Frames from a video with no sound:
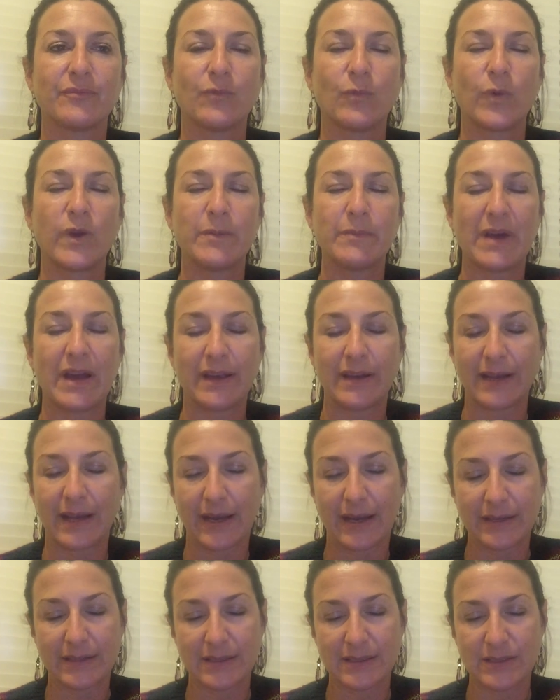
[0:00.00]
we might
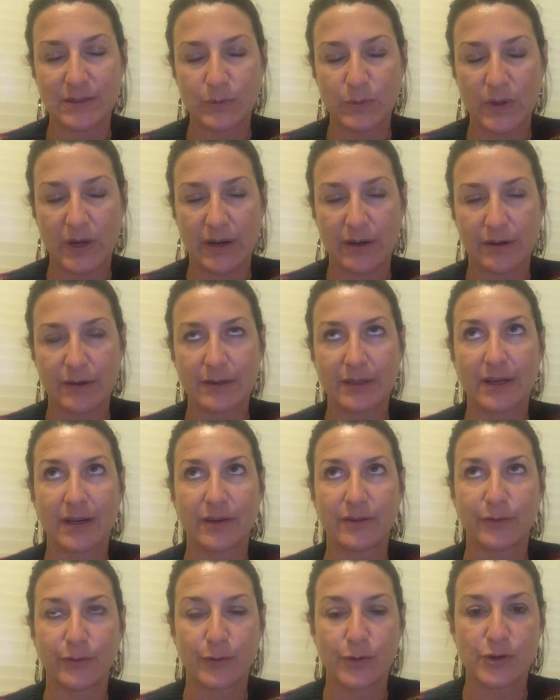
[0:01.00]
add as well,
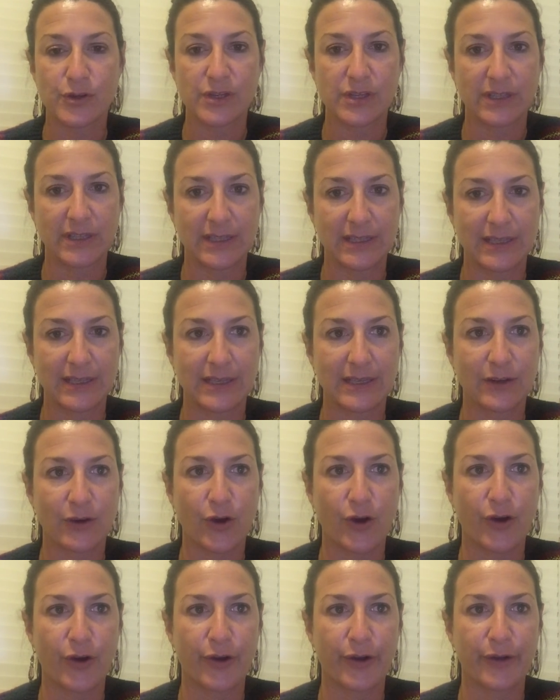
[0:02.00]
unfortunately,
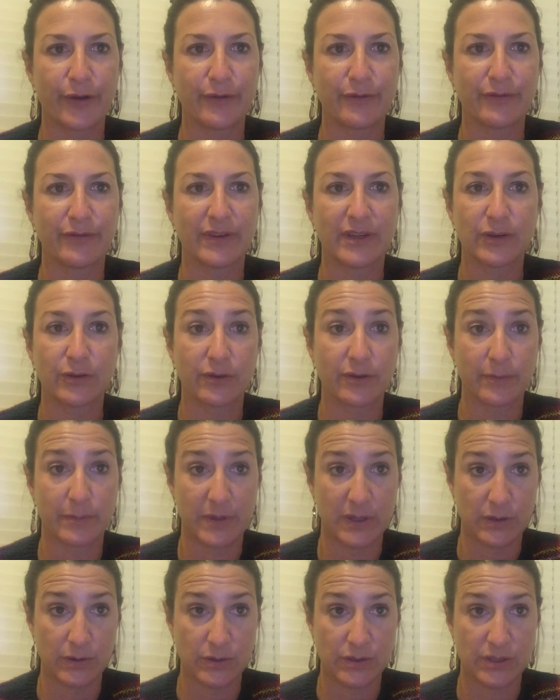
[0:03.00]
are of little
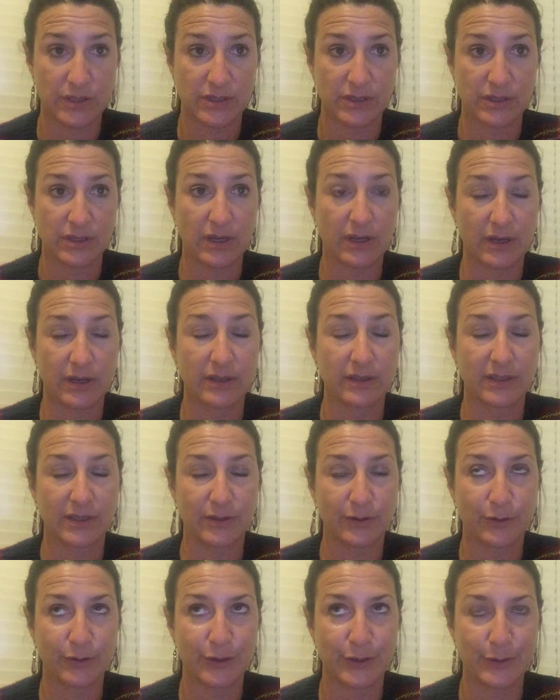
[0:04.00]

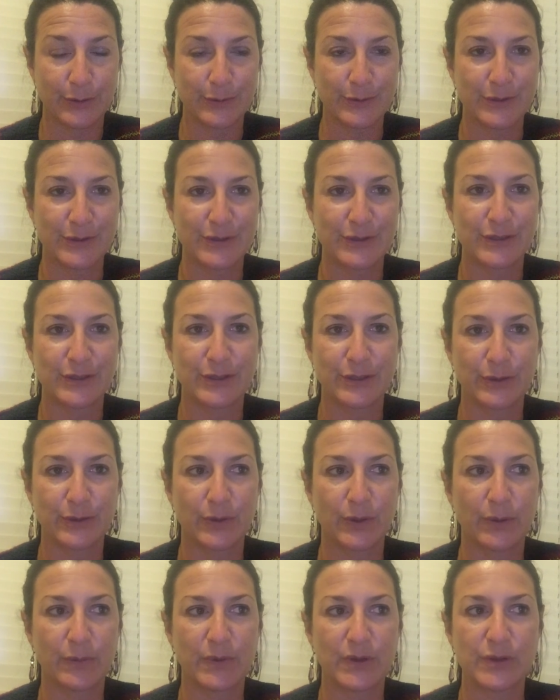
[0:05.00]
use
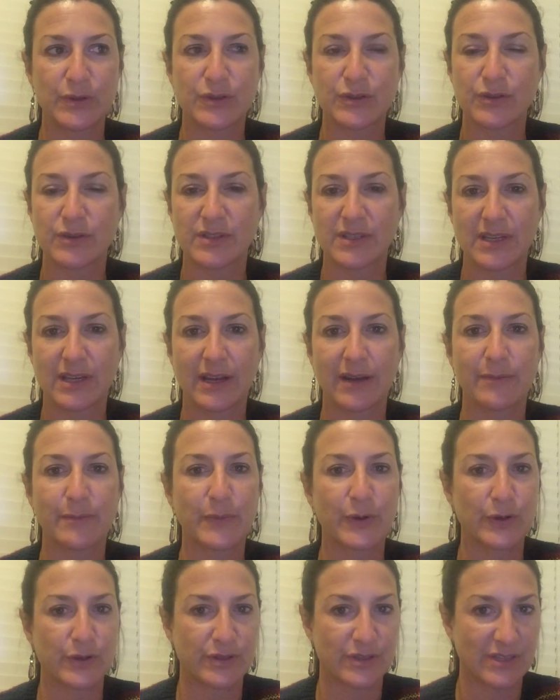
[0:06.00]
to abusers that
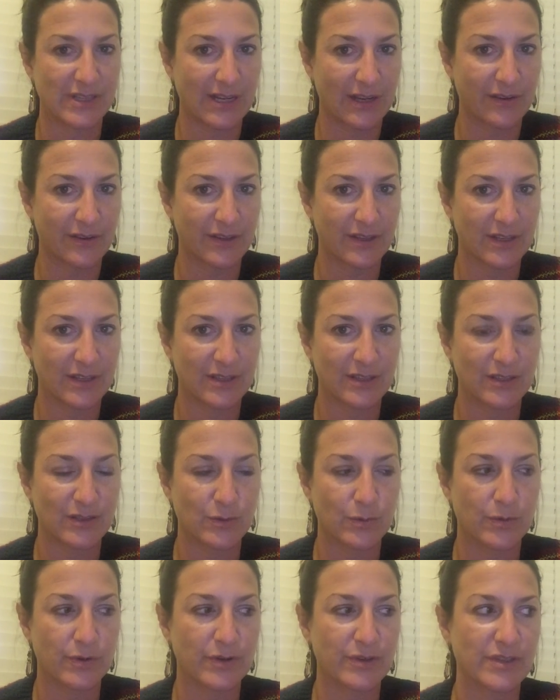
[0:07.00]
have personality
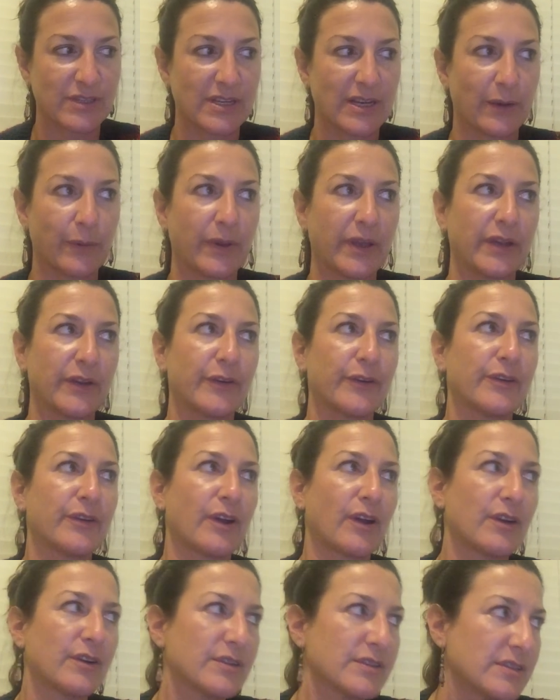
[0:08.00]
disorders. Now we hear
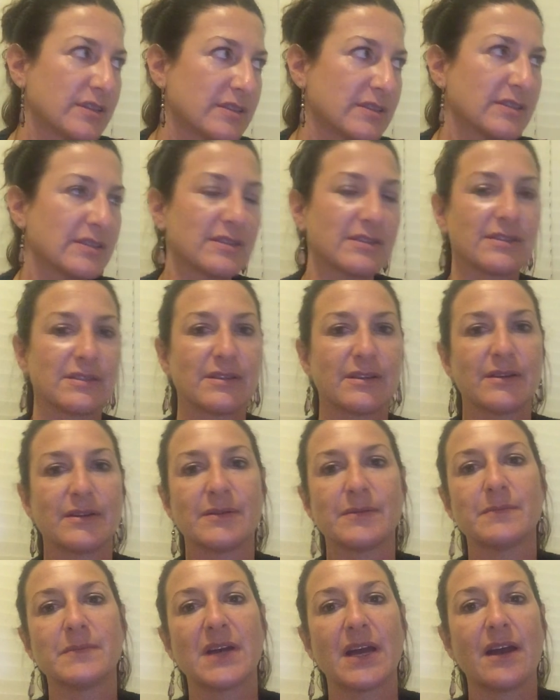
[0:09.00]

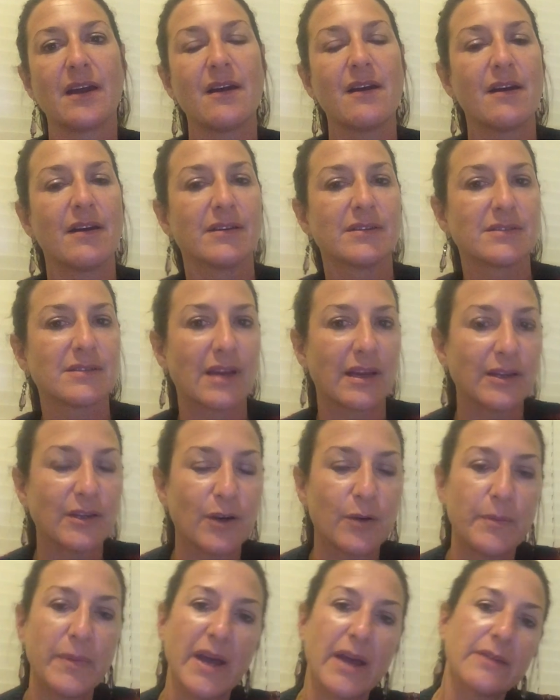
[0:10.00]
narcissism,
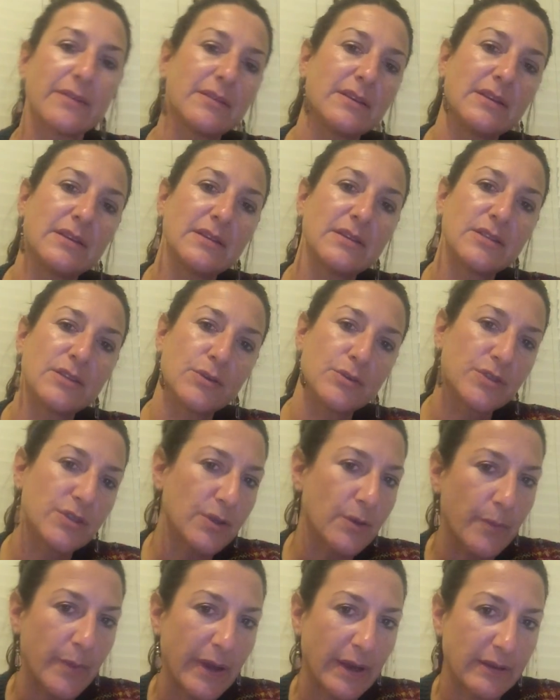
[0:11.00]
psychopathy,
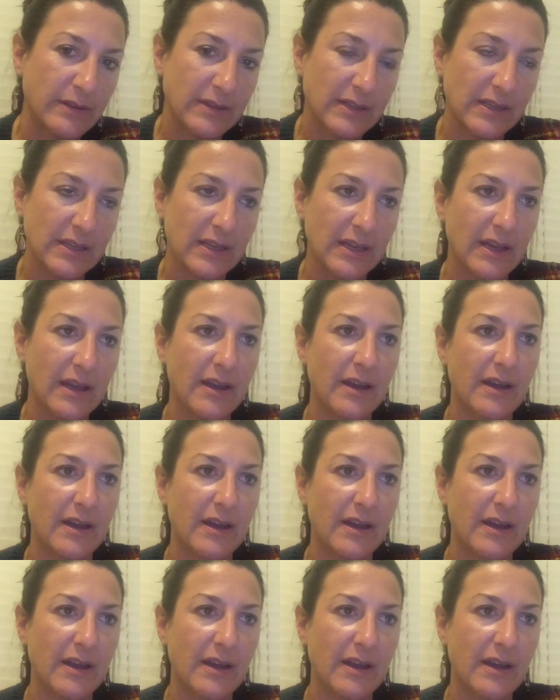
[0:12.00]
sociopathy.